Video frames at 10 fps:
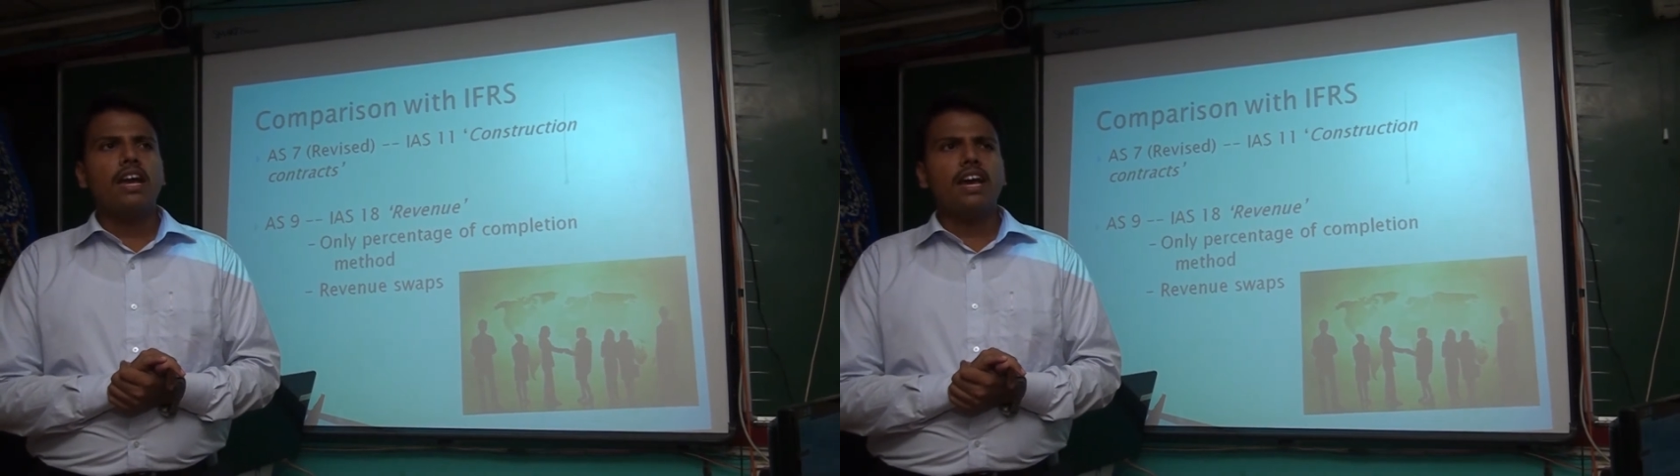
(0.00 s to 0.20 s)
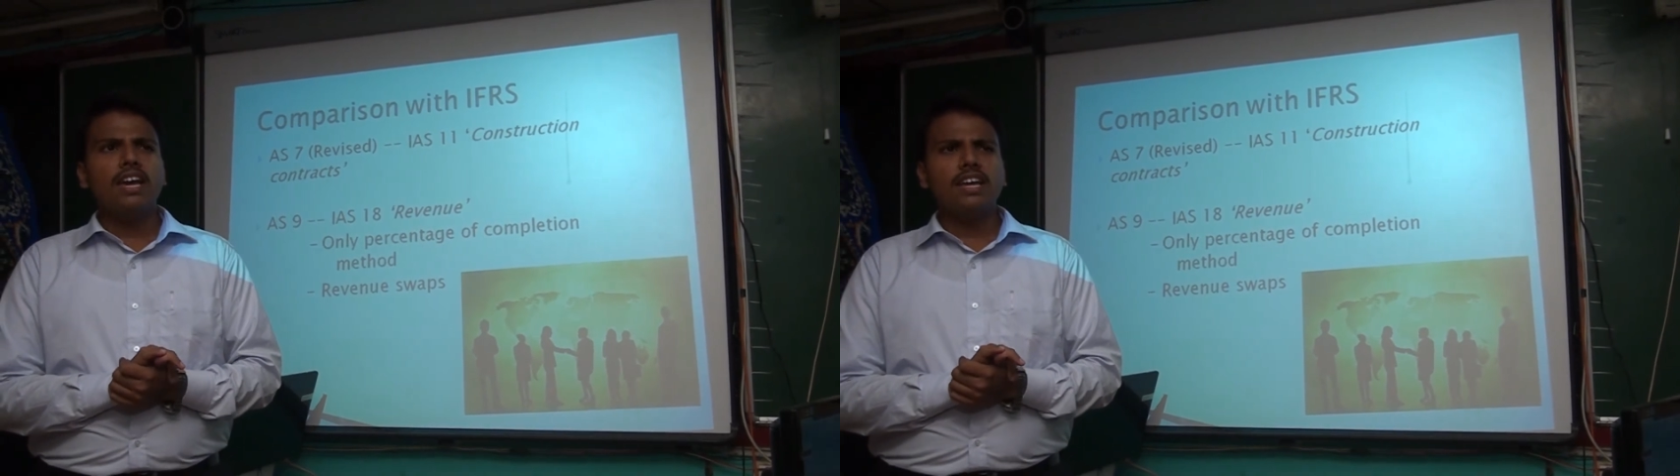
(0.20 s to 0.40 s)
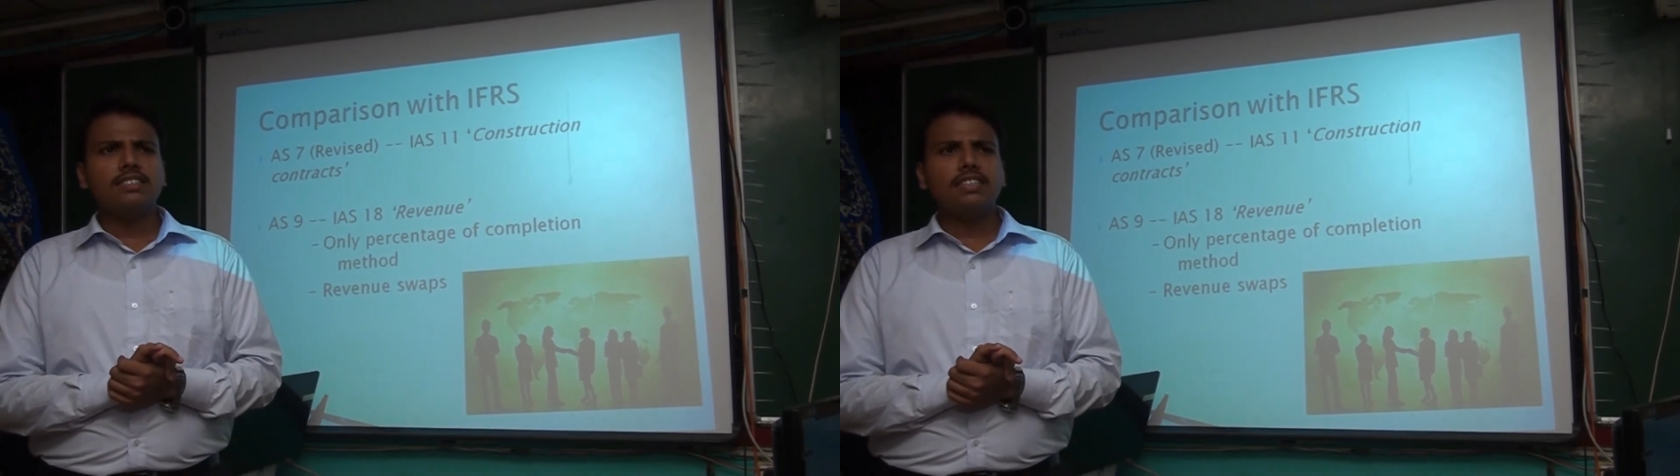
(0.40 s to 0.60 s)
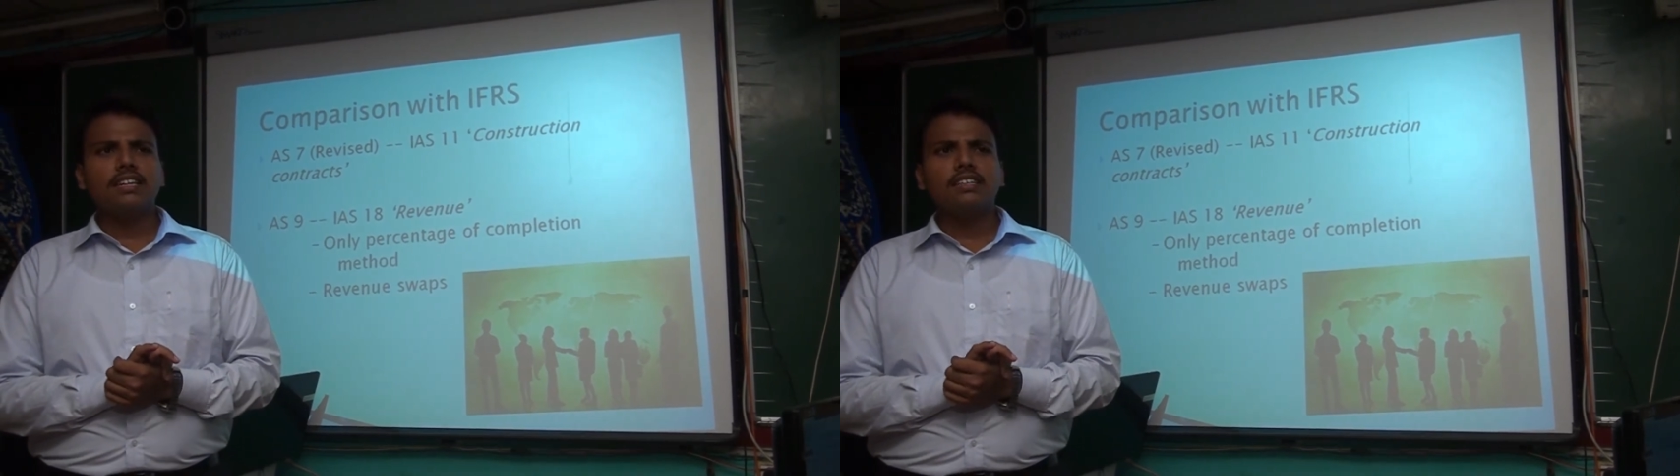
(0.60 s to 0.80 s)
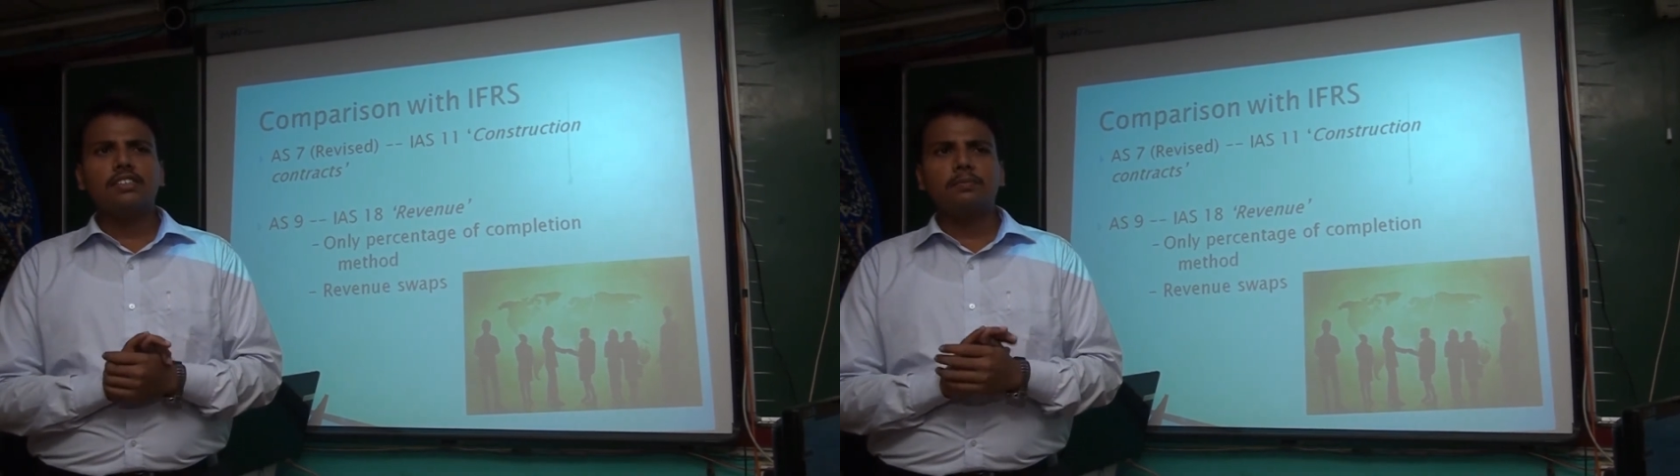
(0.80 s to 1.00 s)
IAS
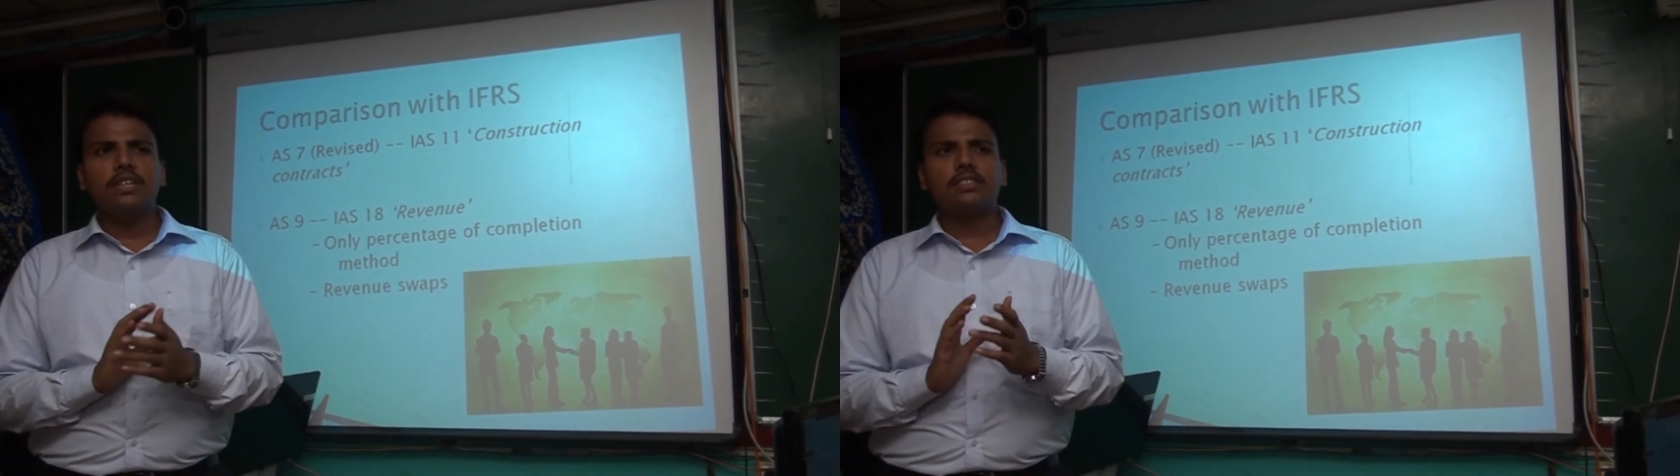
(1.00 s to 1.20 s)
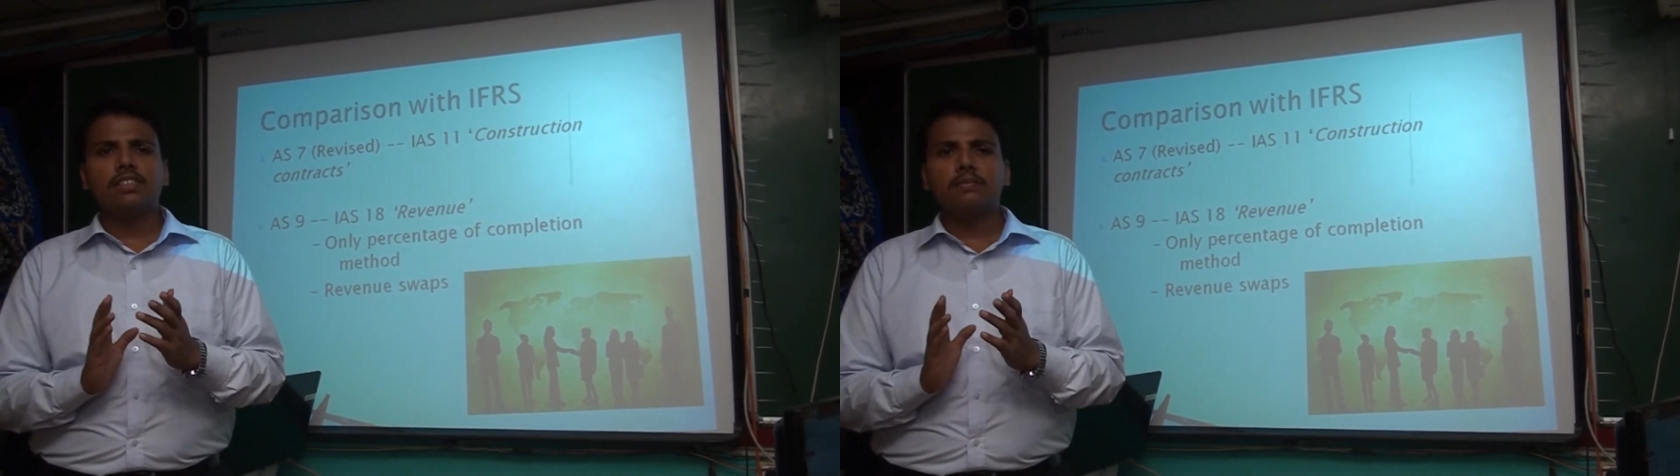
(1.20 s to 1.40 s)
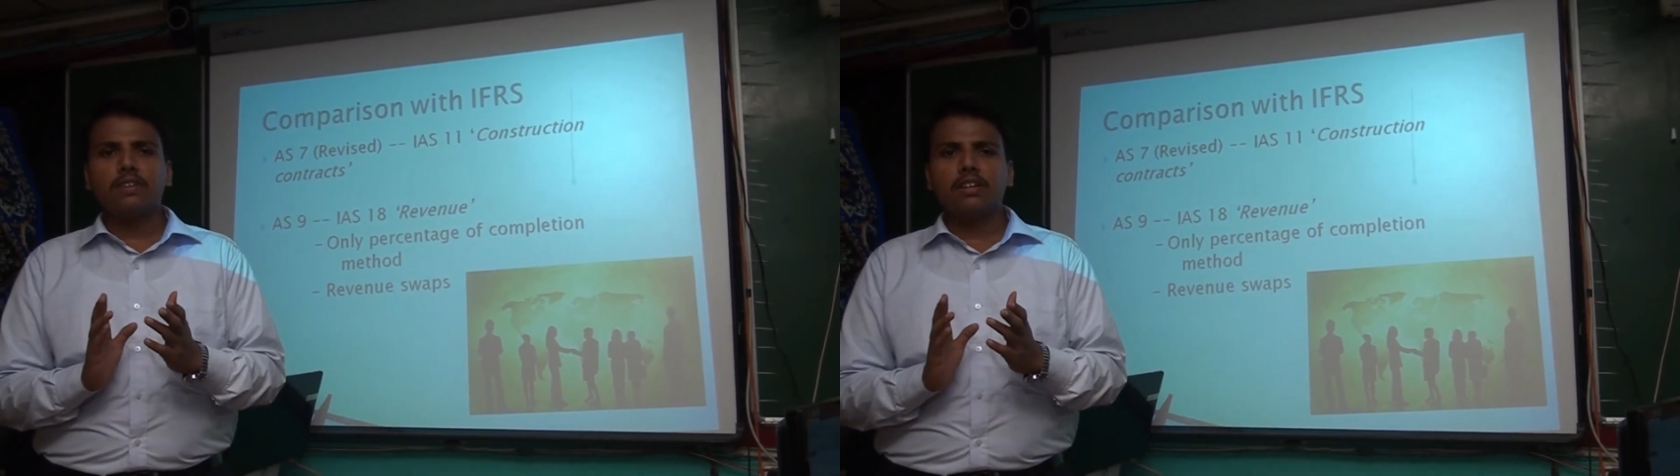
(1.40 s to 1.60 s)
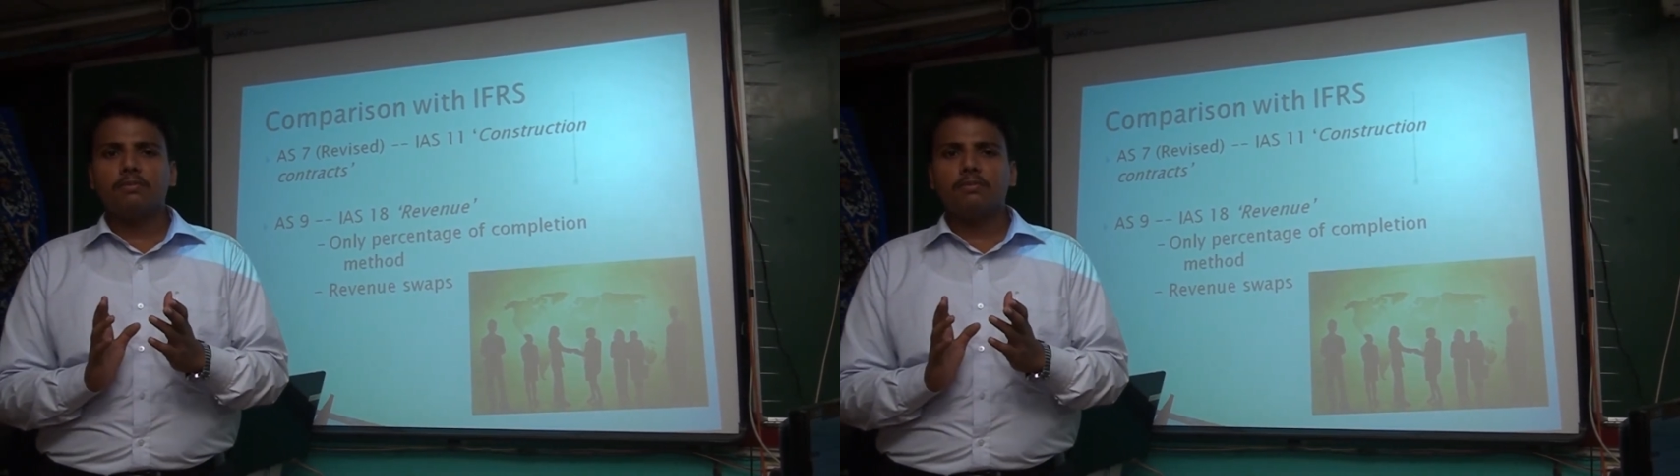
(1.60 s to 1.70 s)
18 speaks something